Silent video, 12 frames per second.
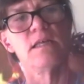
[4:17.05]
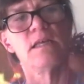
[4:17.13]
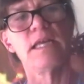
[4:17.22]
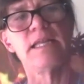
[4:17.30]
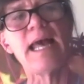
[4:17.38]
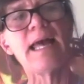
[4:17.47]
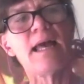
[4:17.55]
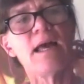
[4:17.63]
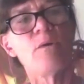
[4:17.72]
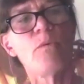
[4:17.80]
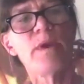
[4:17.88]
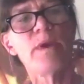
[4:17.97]
in how
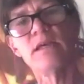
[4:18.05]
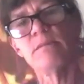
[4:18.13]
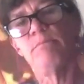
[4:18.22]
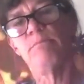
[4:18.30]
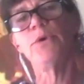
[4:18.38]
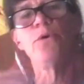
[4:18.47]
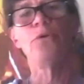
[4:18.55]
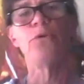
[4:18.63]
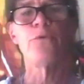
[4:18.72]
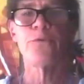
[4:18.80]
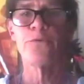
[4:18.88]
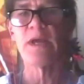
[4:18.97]
we can move